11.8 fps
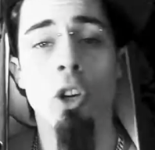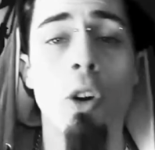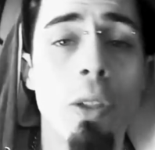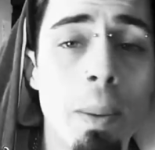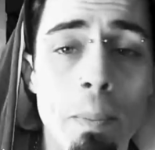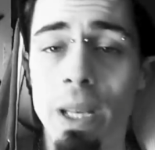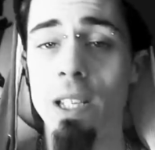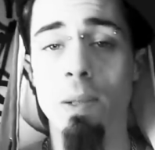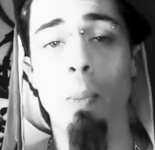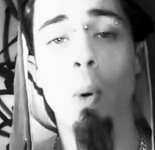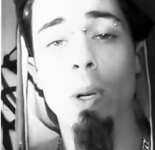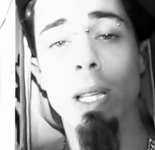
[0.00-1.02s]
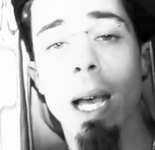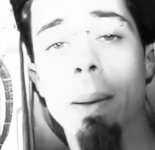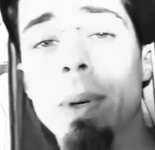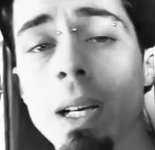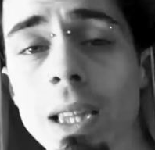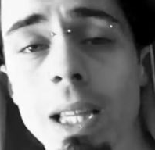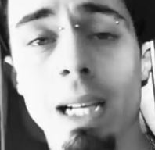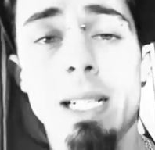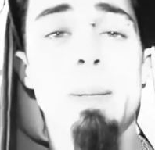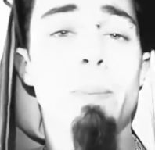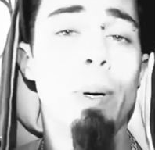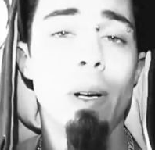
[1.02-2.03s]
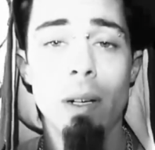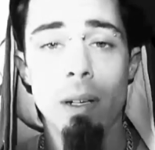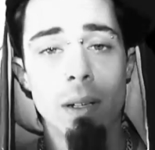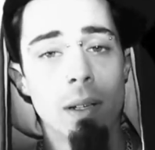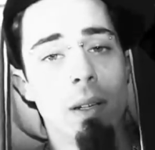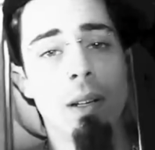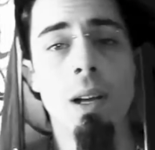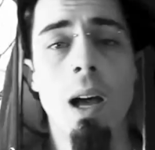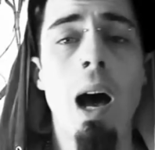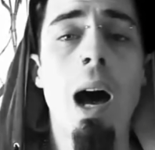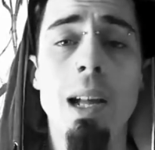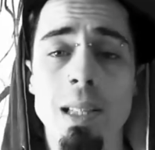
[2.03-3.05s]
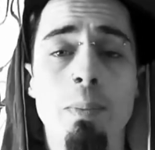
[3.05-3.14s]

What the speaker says: Got the biggest board game collection, but hard to